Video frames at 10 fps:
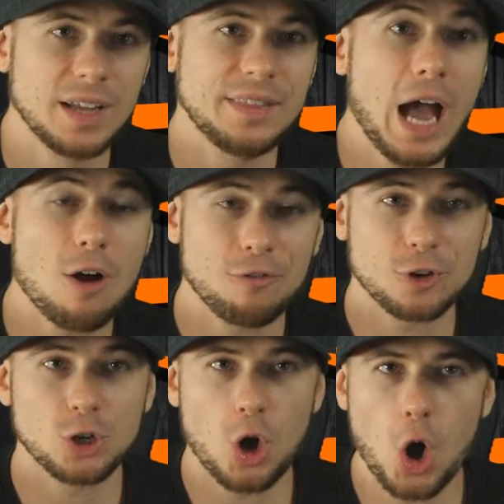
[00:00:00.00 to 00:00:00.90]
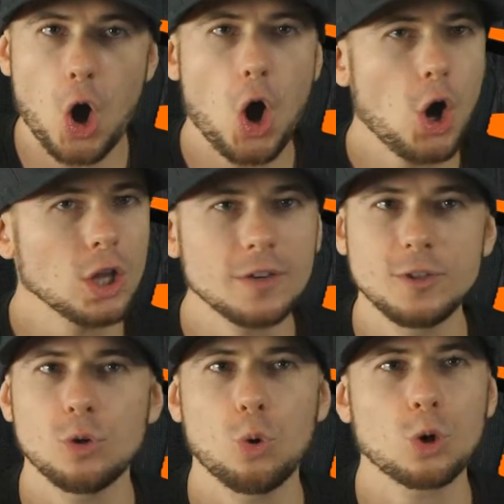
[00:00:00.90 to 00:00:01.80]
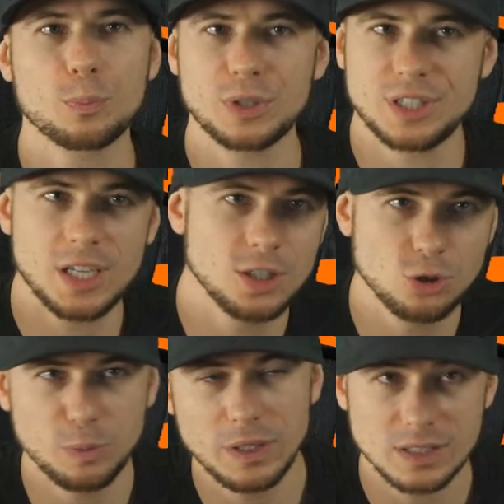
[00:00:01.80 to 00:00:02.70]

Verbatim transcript: Now, for all of you who are pretending to be